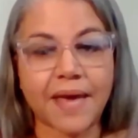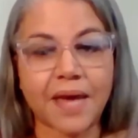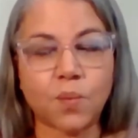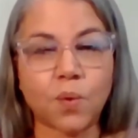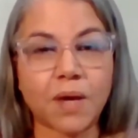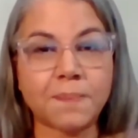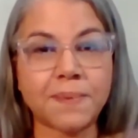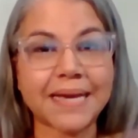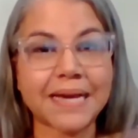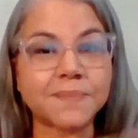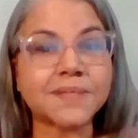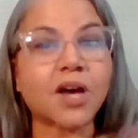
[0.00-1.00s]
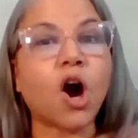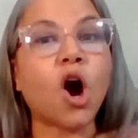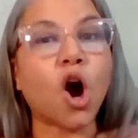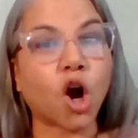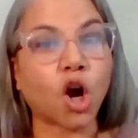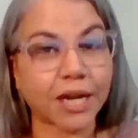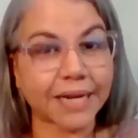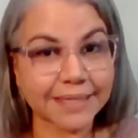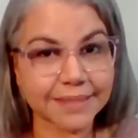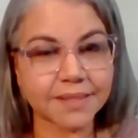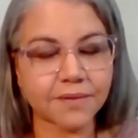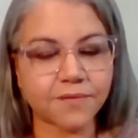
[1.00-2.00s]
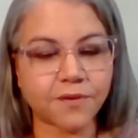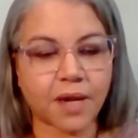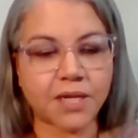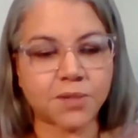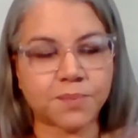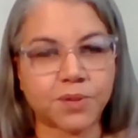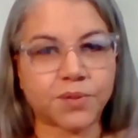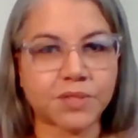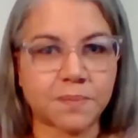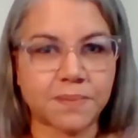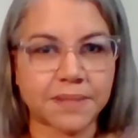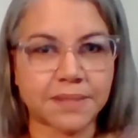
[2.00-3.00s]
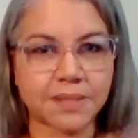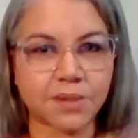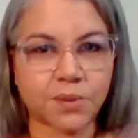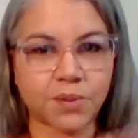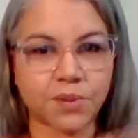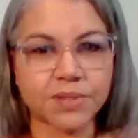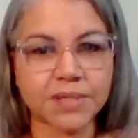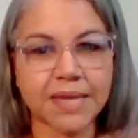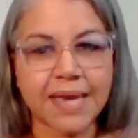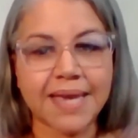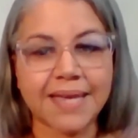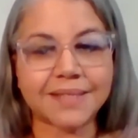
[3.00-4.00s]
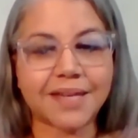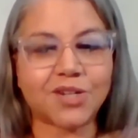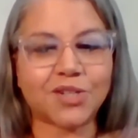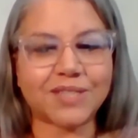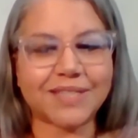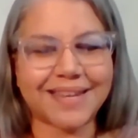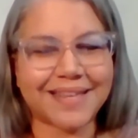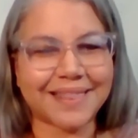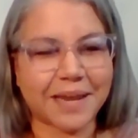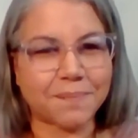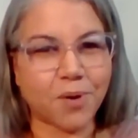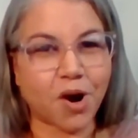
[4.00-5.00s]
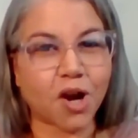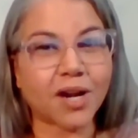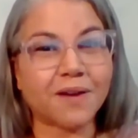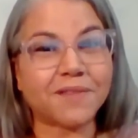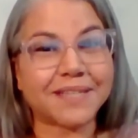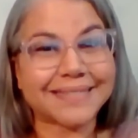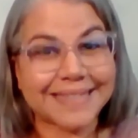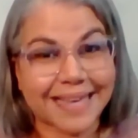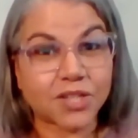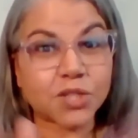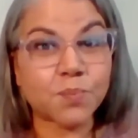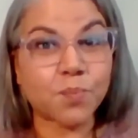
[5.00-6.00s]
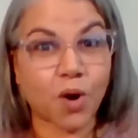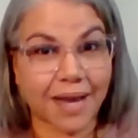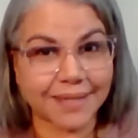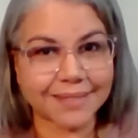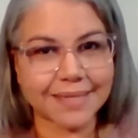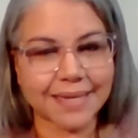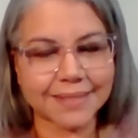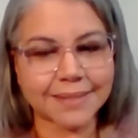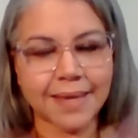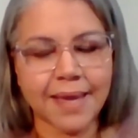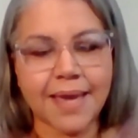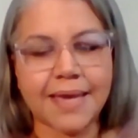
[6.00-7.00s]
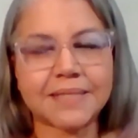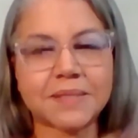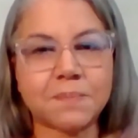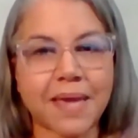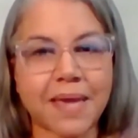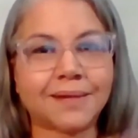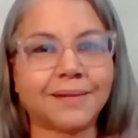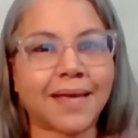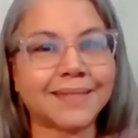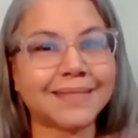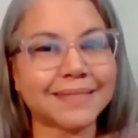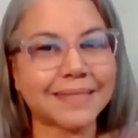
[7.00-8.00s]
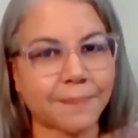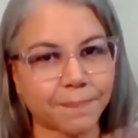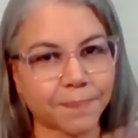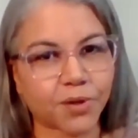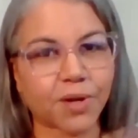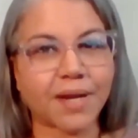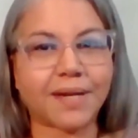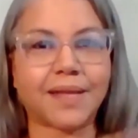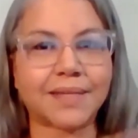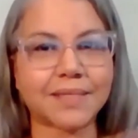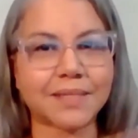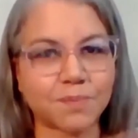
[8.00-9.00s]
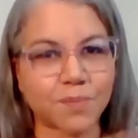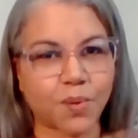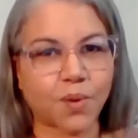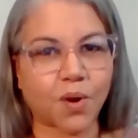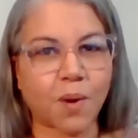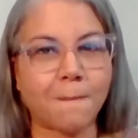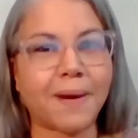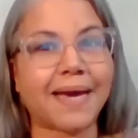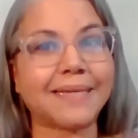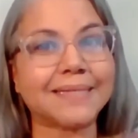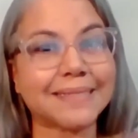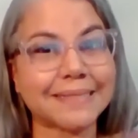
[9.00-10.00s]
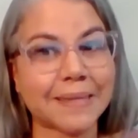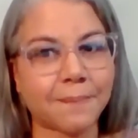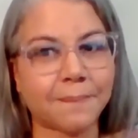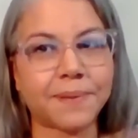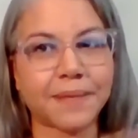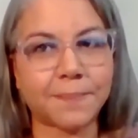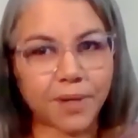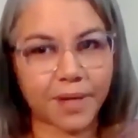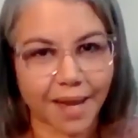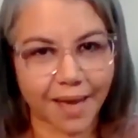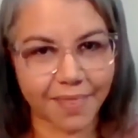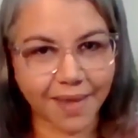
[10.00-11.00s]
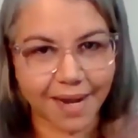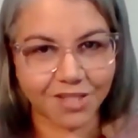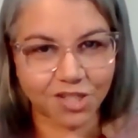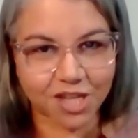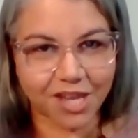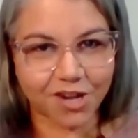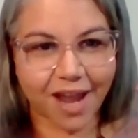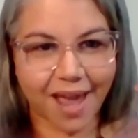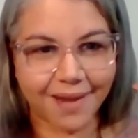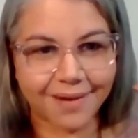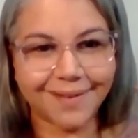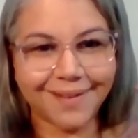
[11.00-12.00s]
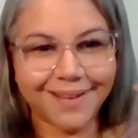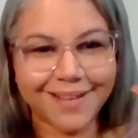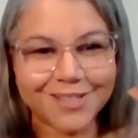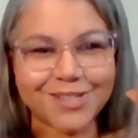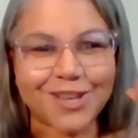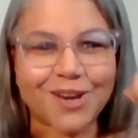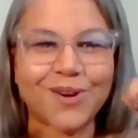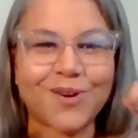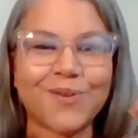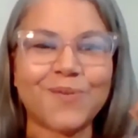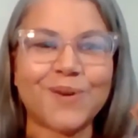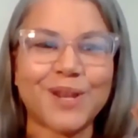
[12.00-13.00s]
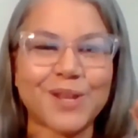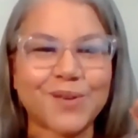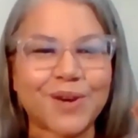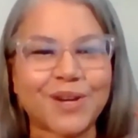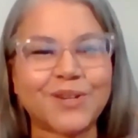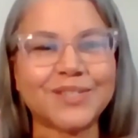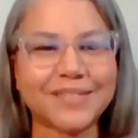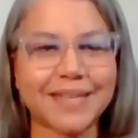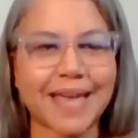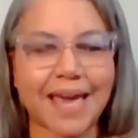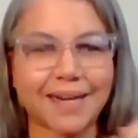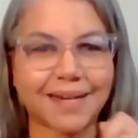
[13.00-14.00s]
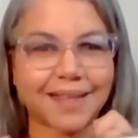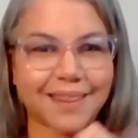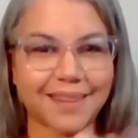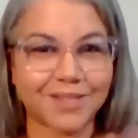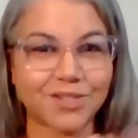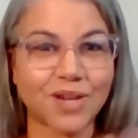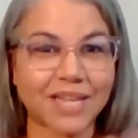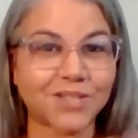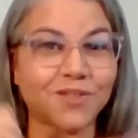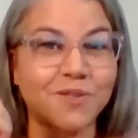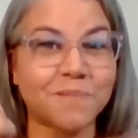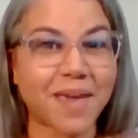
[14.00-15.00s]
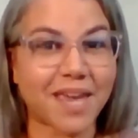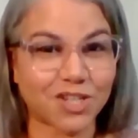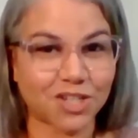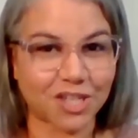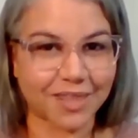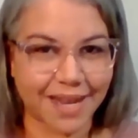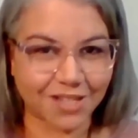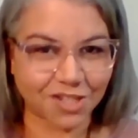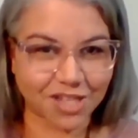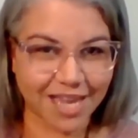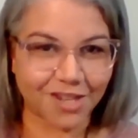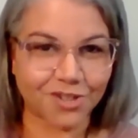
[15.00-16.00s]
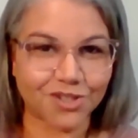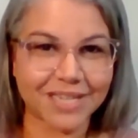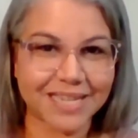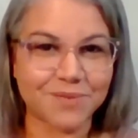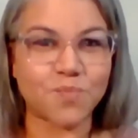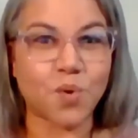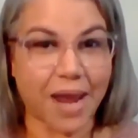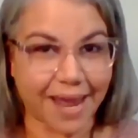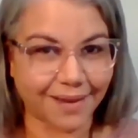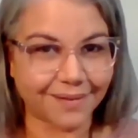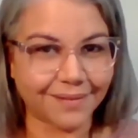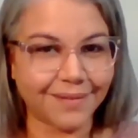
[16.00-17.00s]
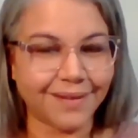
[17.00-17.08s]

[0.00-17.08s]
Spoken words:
that what becomes the hardest for entrepreneurs and business owners is understanding that part of the sales process is made a lot simpler and a lot smoother by simply putting on that educator hat. So when you understand the transformation that educators can bring,